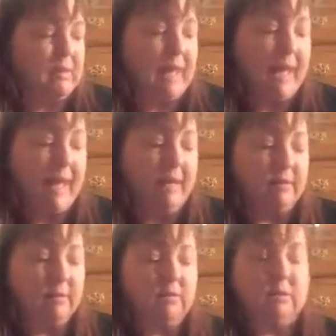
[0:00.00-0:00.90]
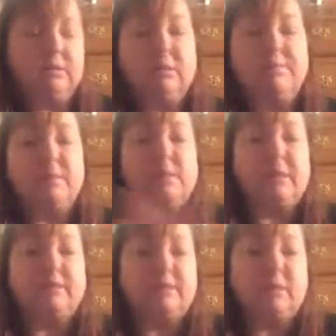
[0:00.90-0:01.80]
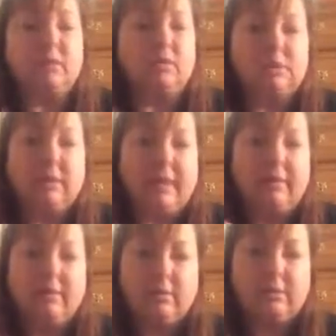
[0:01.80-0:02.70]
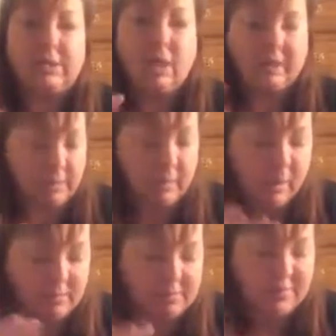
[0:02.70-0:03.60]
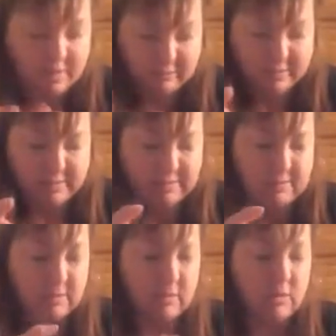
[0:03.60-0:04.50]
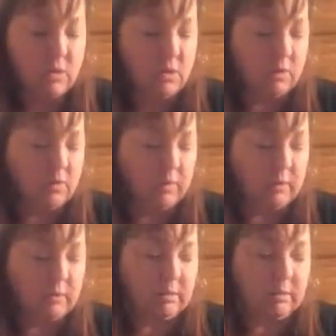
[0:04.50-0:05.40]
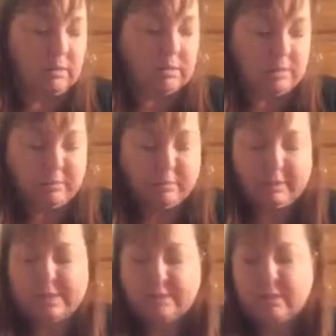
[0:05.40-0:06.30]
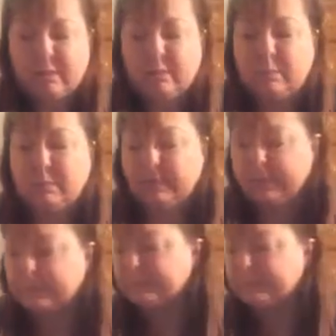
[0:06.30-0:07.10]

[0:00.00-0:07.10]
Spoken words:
that is something else that goes together, and talking about feelings with the siblings in the book.